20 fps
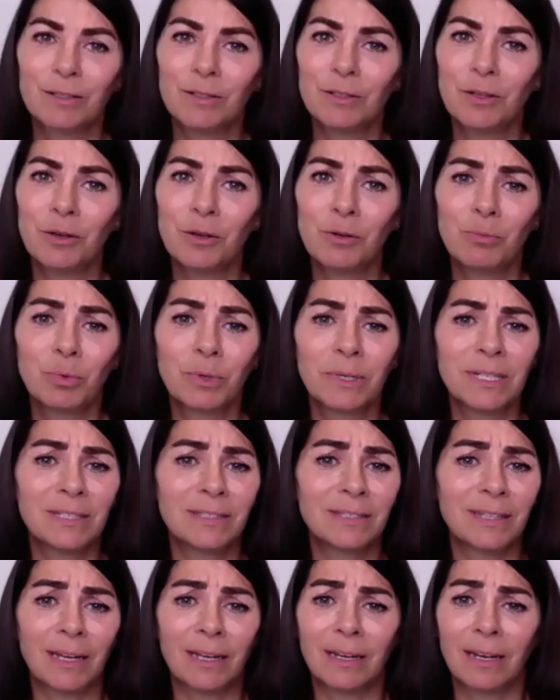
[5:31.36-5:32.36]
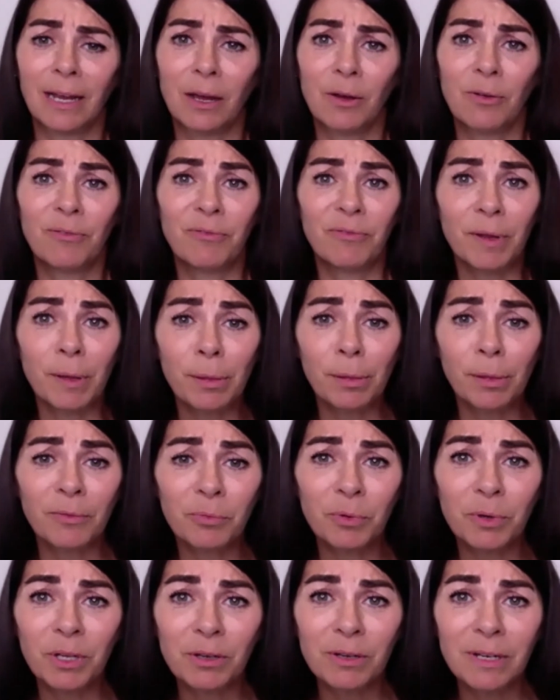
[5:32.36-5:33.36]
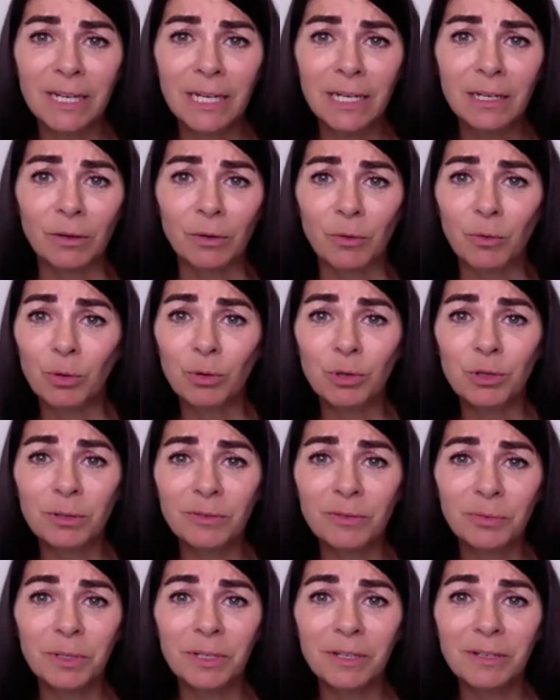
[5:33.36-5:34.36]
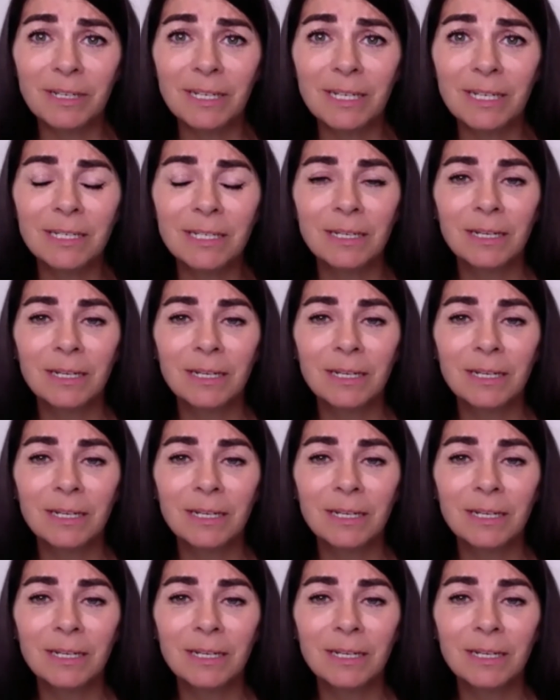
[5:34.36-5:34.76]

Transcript: What is that, like a fifth of what you need, a quarter of what you need?